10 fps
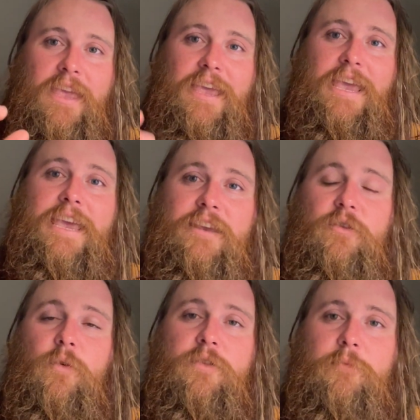In
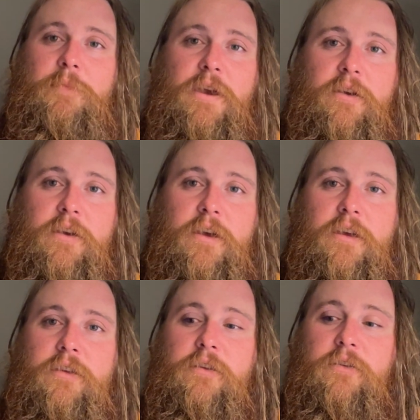North America,
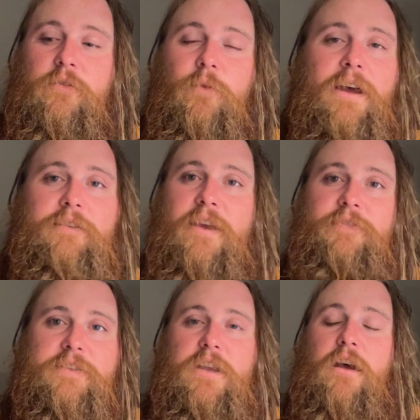wildlife
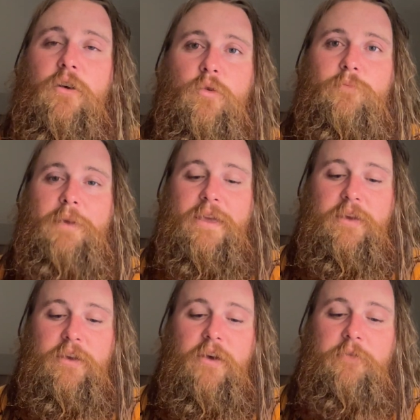is not owned by the
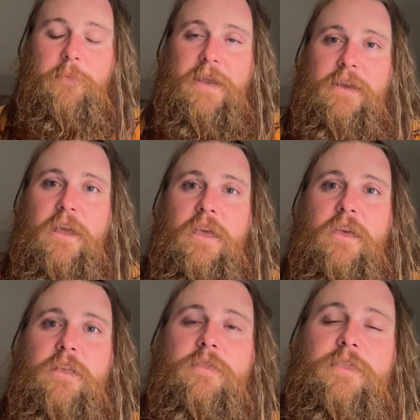government.
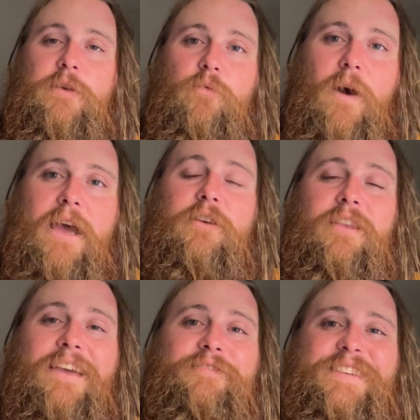The
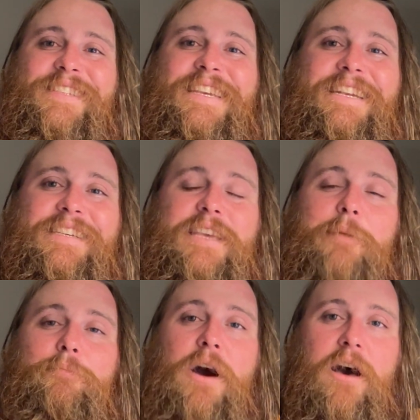wildlife is seen as a
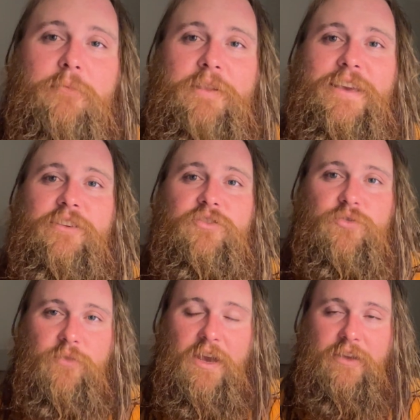public
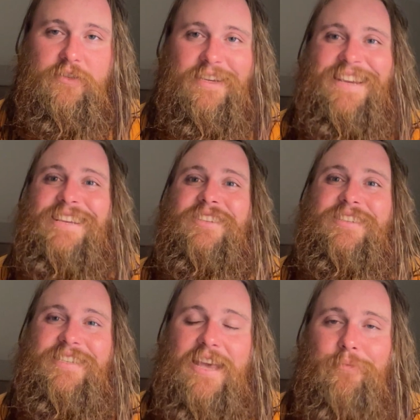trust,
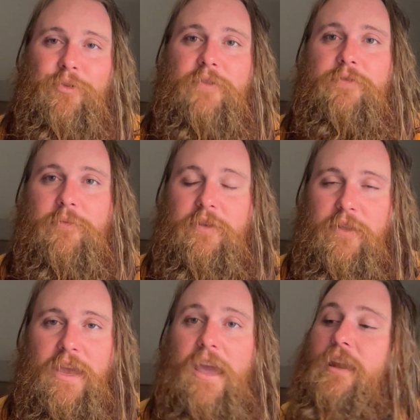separate from the
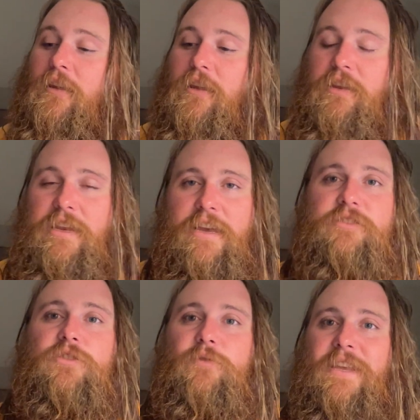land. Yes,
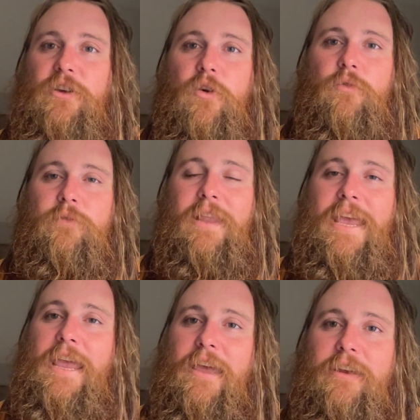you can own
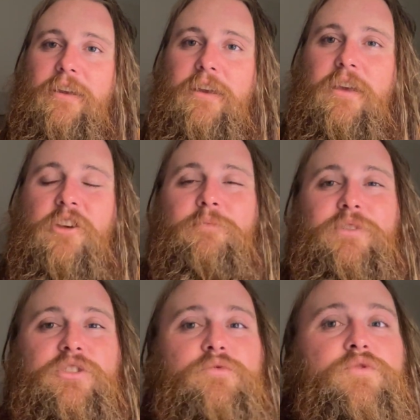land,
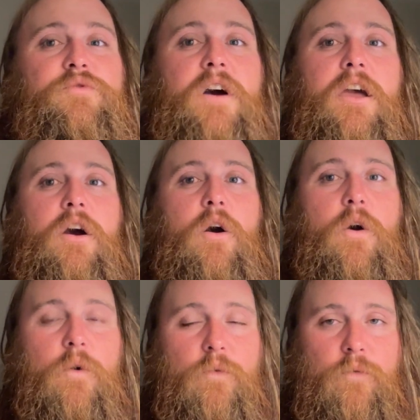but you do not
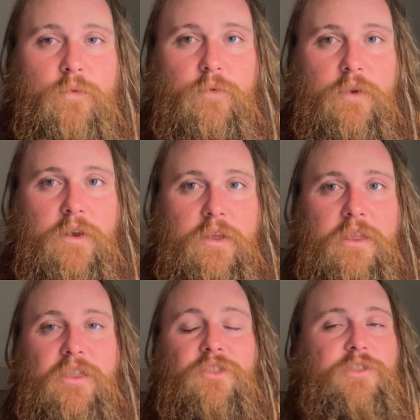own
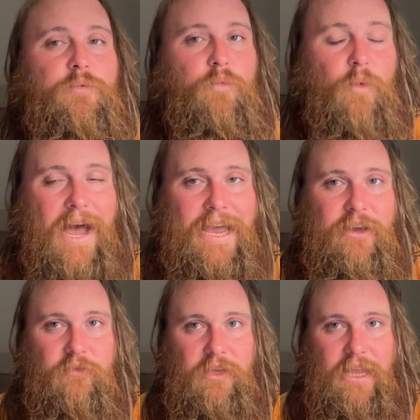the
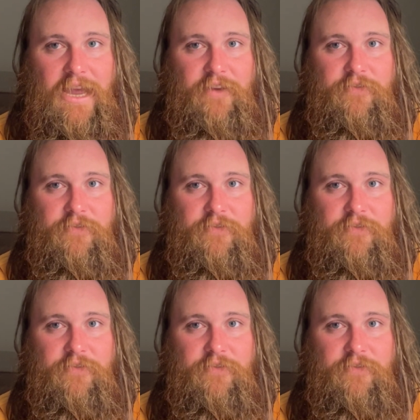wildlife.